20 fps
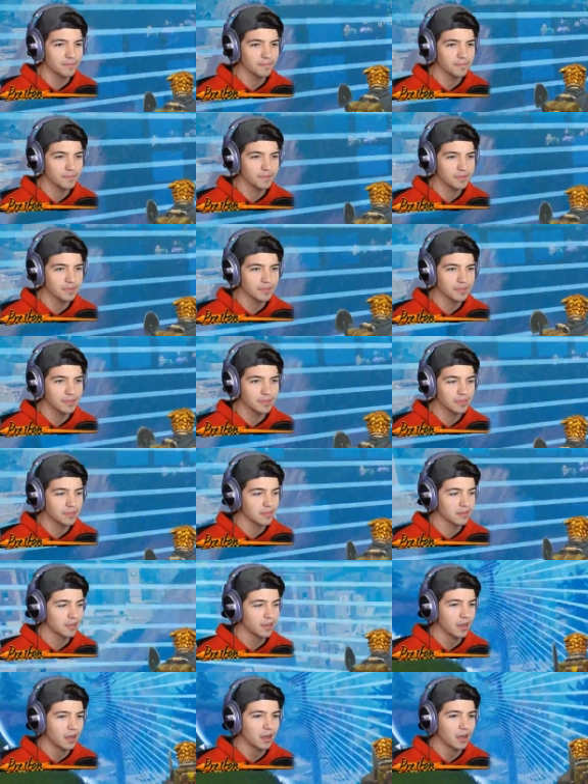Nah.
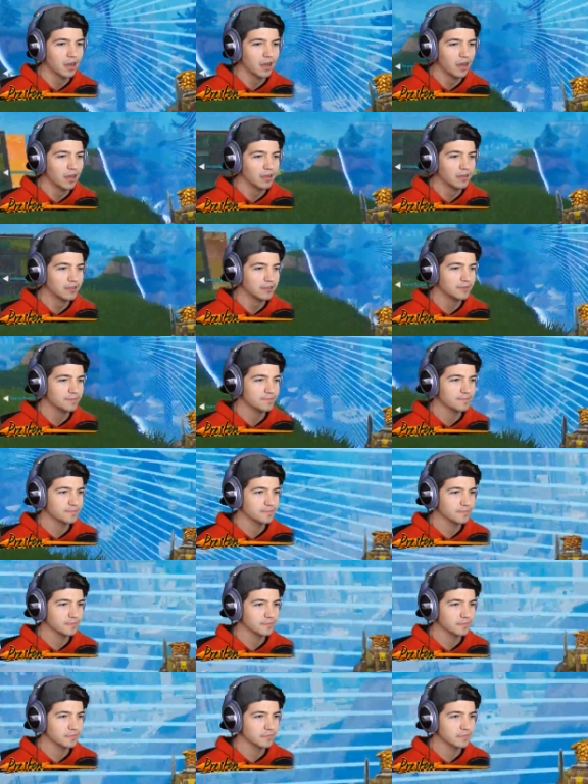Uh,
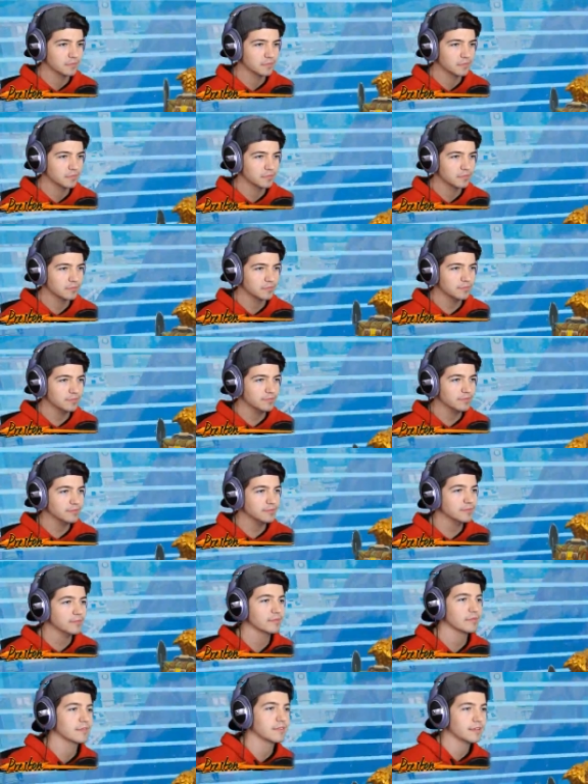we'll get you
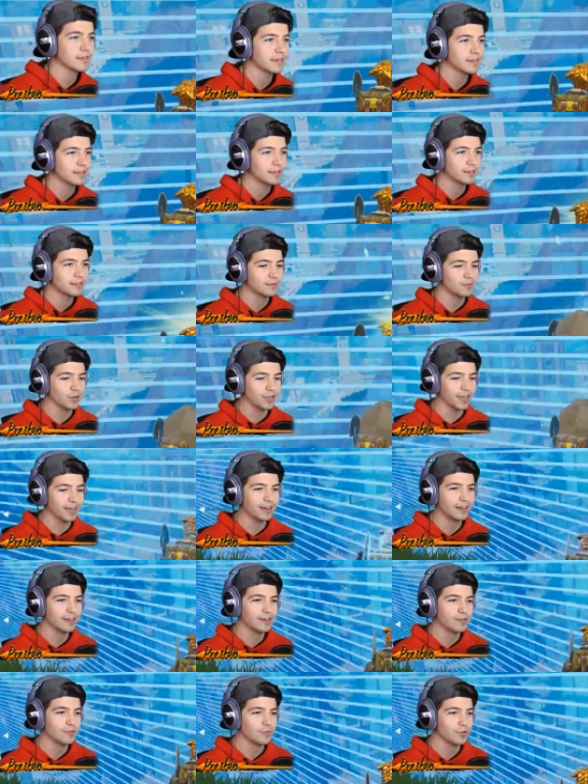some, dude. We'll
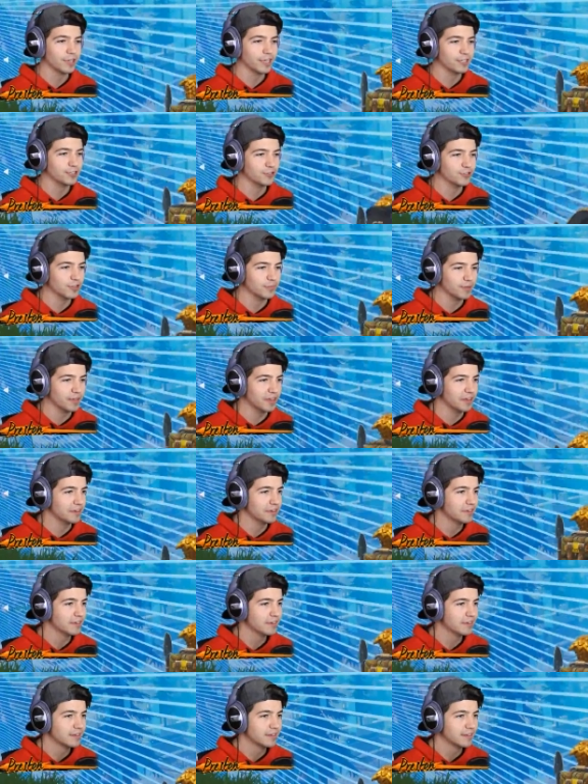get you some, kid.
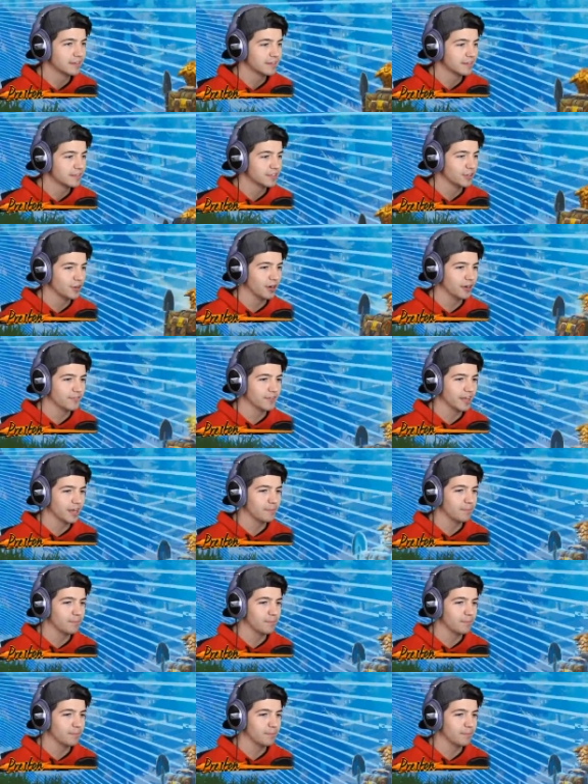Dude, I even